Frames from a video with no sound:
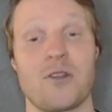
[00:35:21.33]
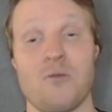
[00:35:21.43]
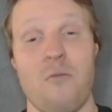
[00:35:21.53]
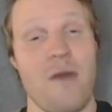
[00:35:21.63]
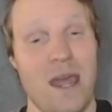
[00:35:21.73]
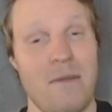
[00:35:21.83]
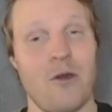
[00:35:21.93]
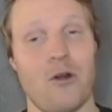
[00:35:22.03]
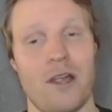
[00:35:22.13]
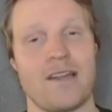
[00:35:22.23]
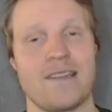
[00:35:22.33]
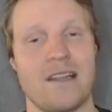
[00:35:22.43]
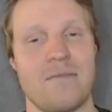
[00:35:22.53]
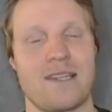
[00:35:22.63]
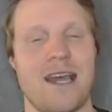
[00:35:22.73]
so maybe Haaland is still
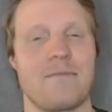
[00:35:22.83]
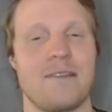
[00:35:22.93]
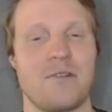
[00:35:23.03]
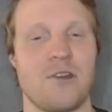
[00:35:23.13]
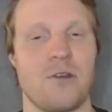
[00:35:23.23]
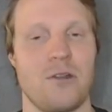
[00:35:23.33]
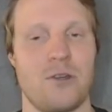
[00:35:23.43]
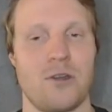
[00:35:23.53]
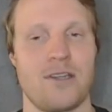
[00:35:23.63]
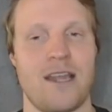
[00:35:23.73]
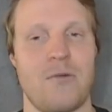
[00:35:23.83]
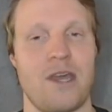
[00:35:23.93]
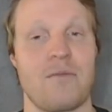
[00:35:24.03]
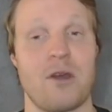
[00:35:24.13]
the best captaincy choice in that week.